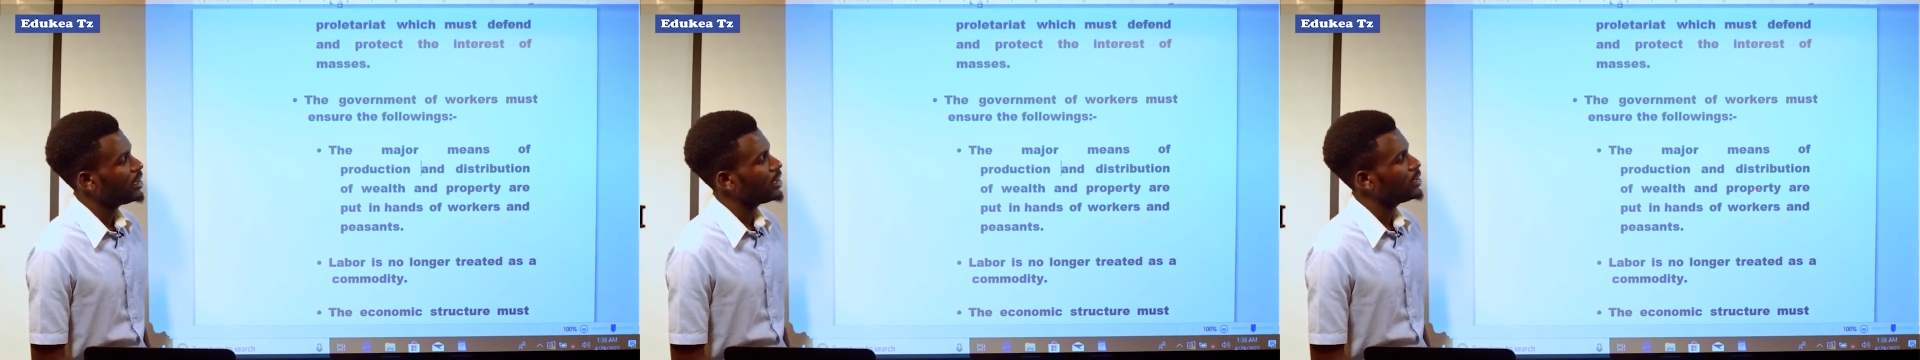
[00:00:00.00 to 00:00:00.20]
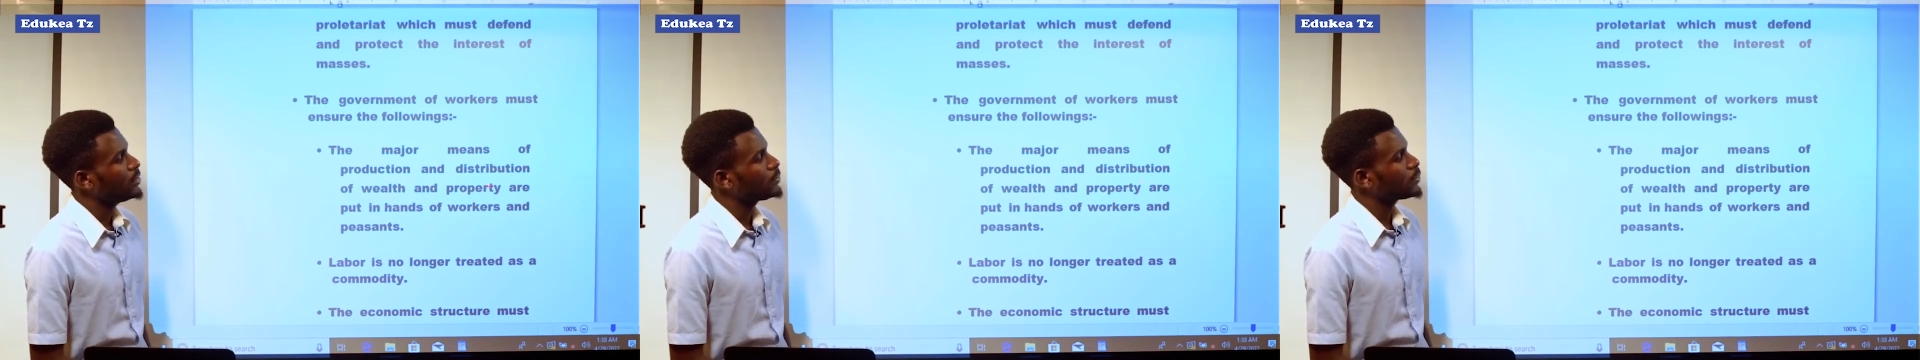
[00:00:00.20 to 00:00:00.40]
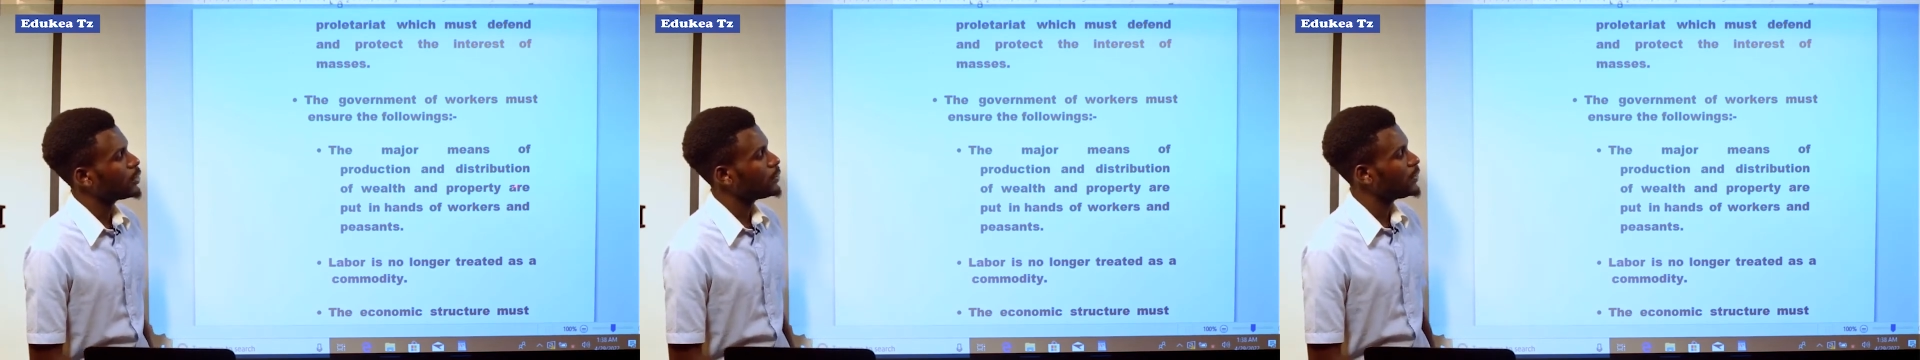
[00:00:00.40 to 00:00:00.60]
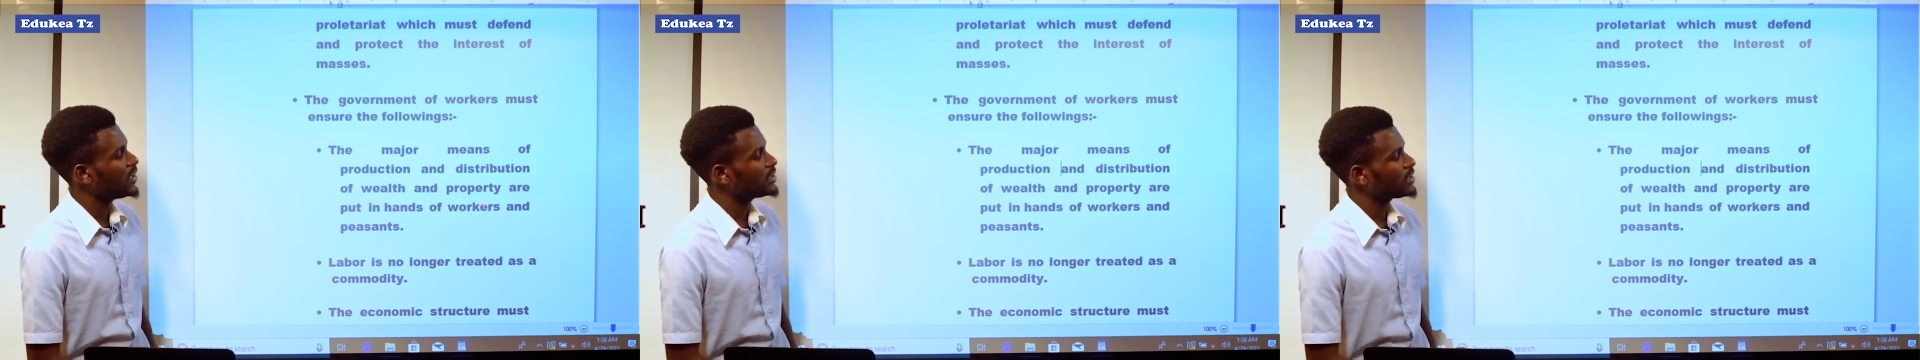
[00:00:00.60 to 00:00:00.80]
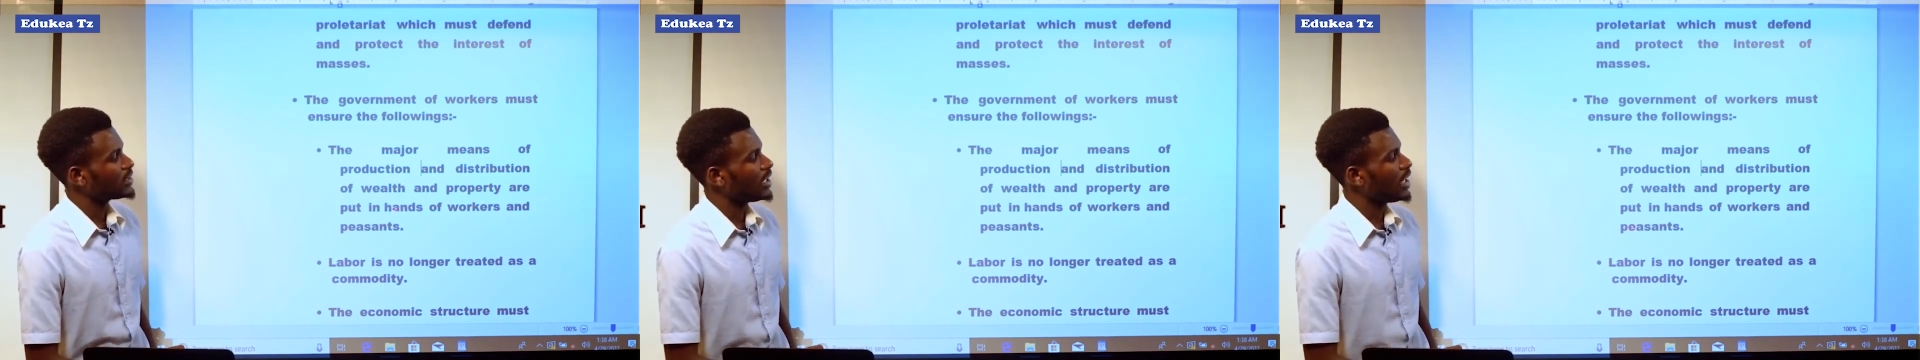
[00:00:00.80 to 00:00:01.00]
and the
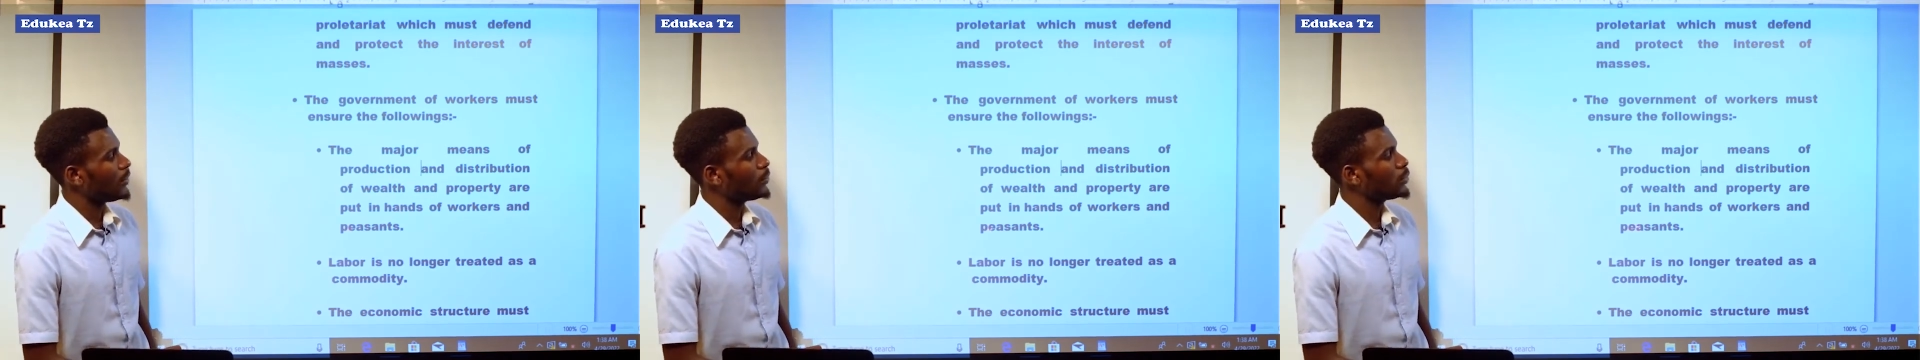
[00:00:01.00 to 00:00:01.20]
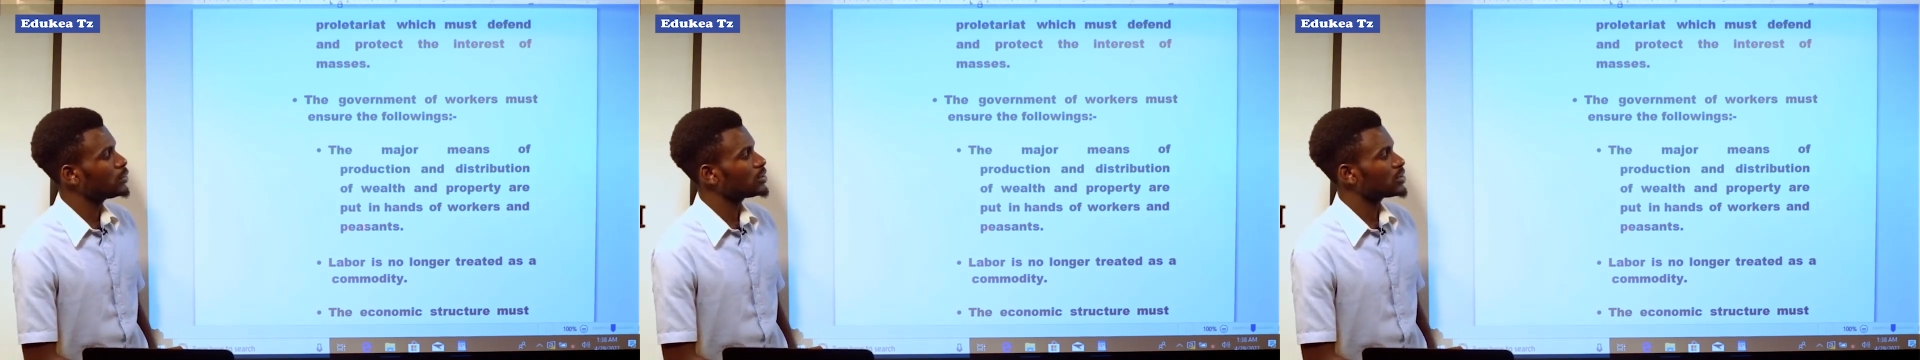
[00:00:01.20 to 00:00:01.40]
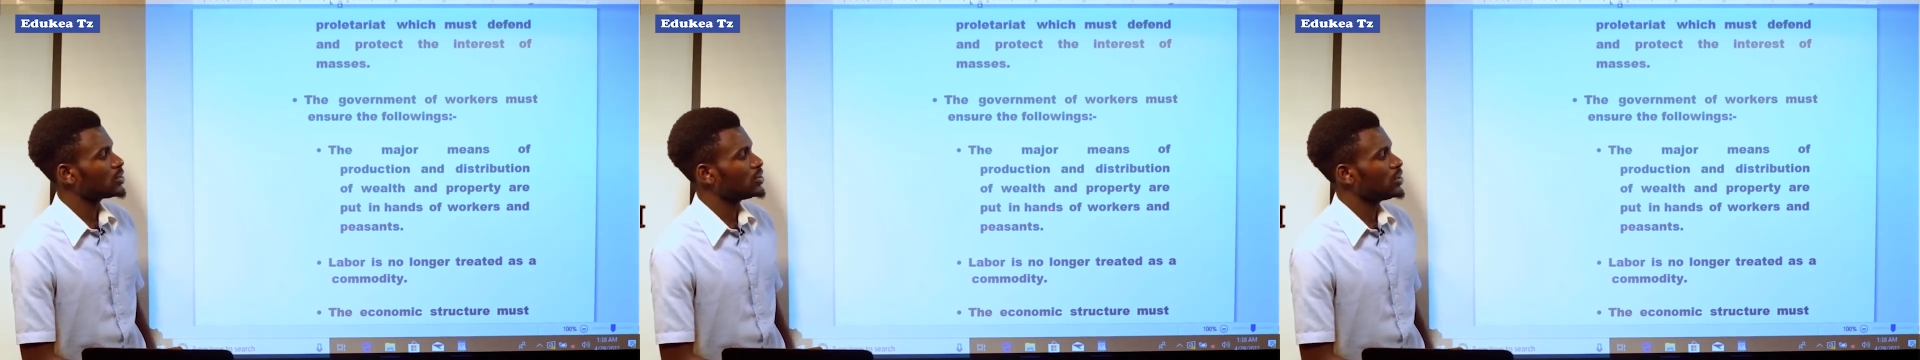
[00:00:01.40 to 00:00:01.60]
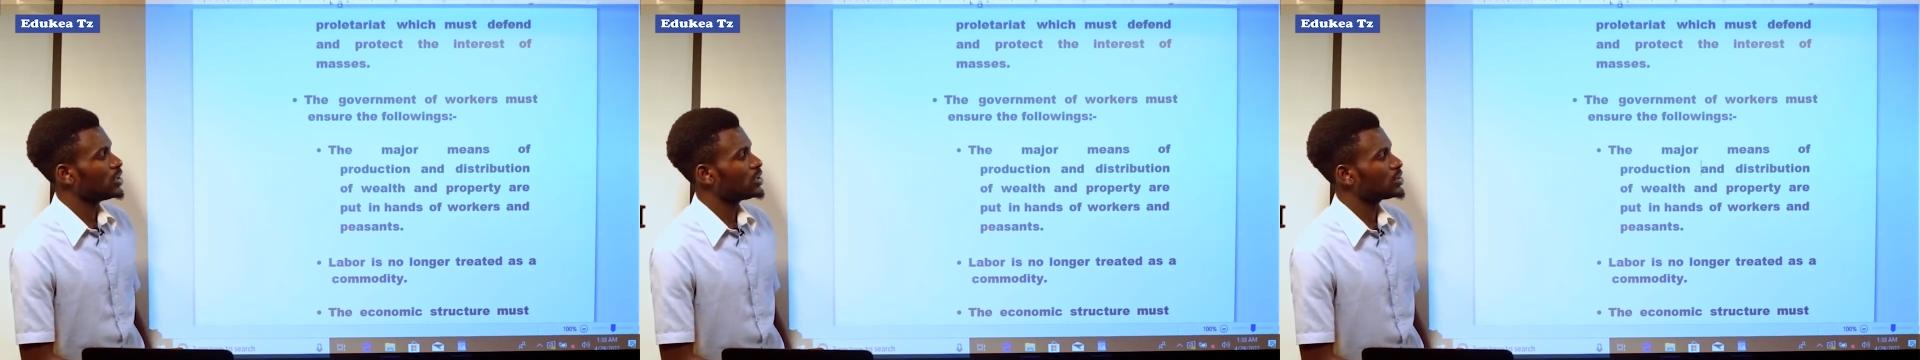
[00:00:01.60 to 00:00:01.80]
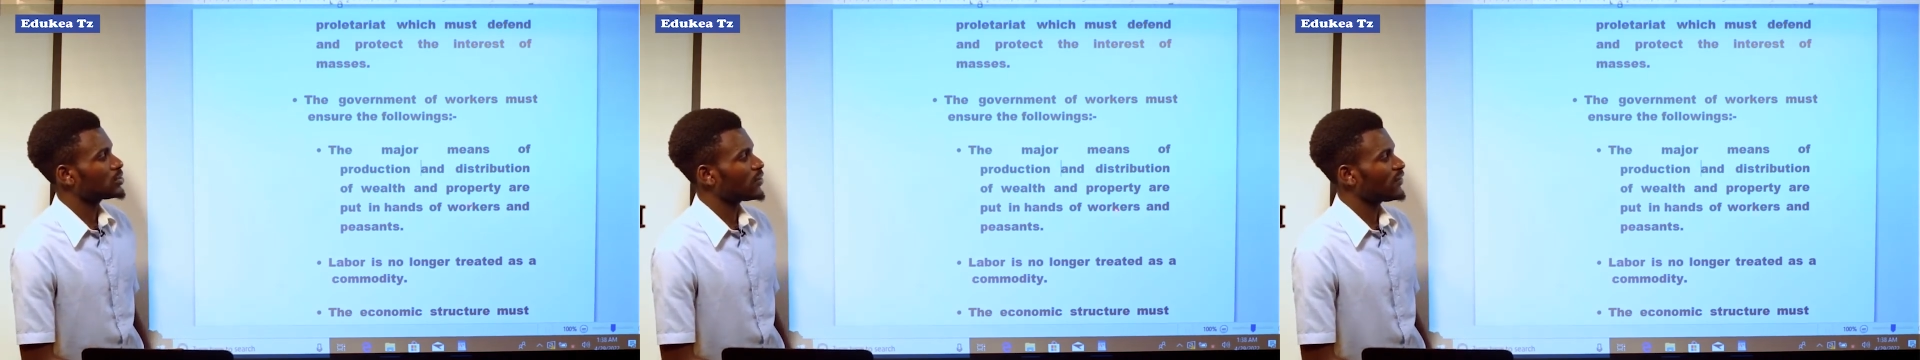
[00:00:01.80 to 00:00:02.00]
property are put in
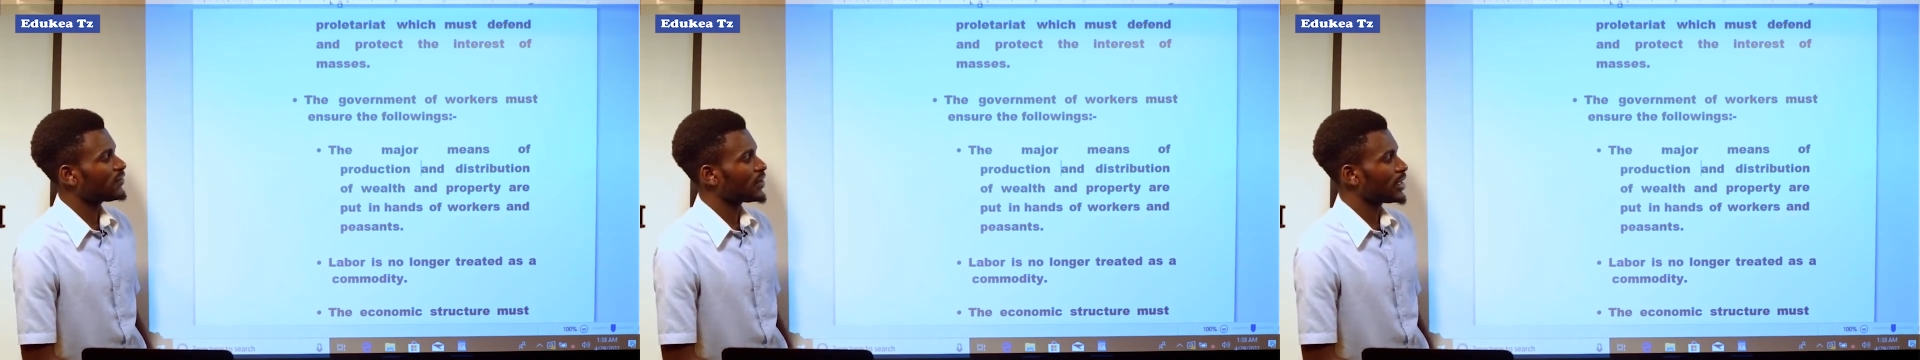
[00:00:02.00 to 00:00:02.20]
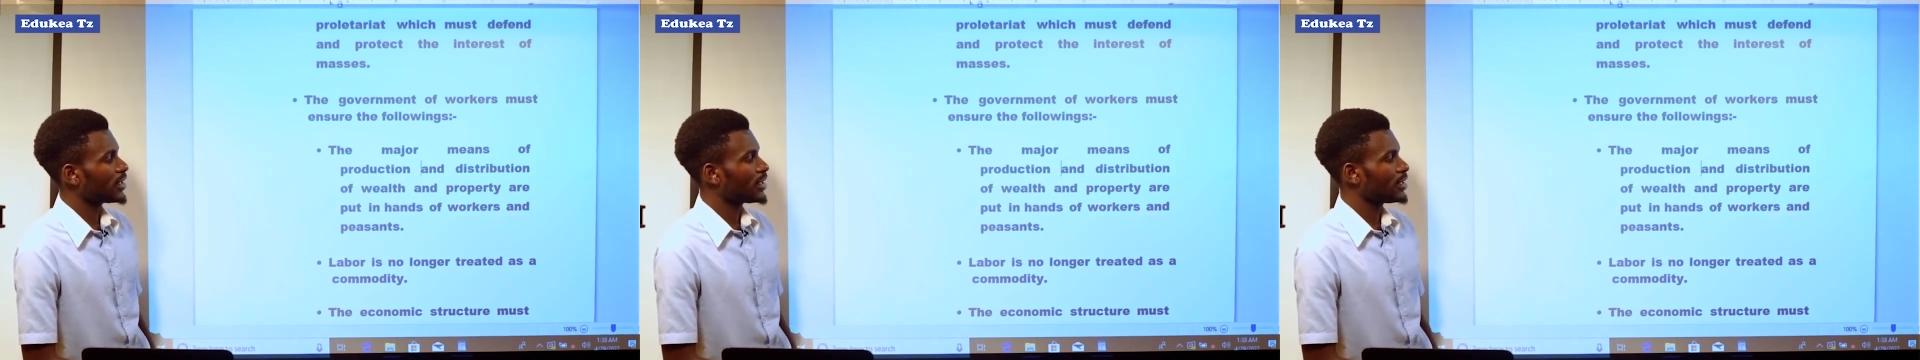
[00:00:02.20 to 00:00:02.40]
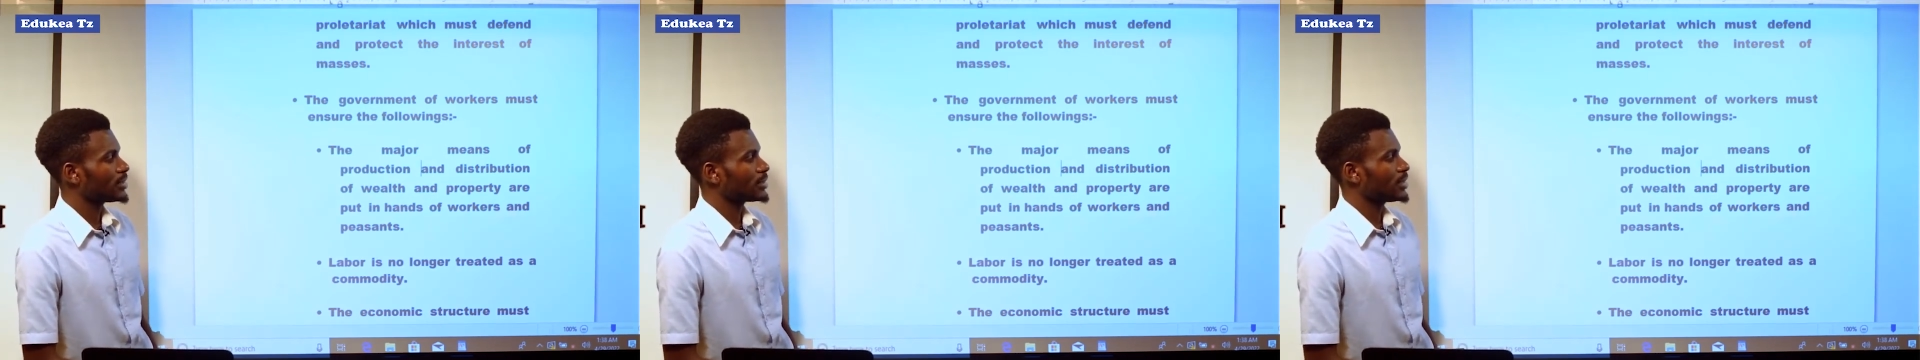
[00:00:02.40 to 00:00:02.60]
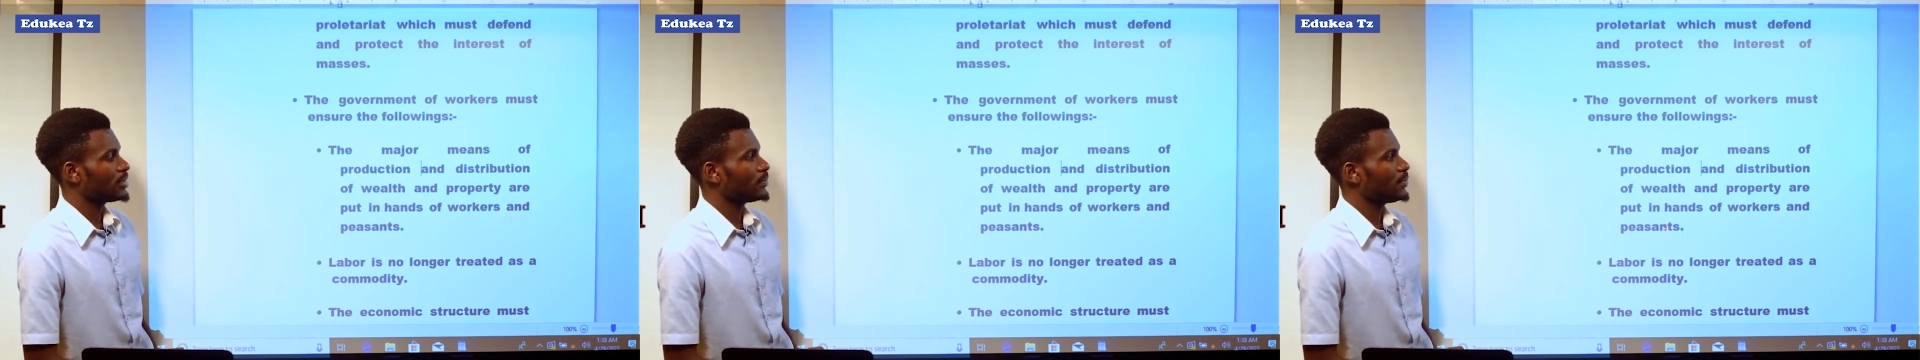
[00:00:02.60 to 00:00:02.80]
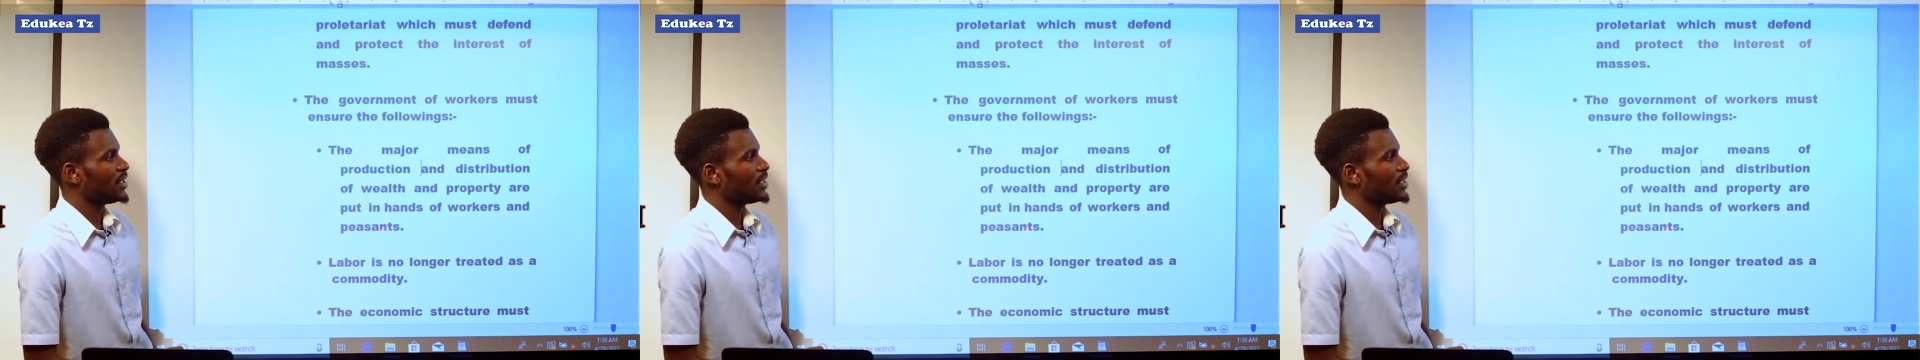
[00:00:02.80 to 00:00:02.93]
hands of workers and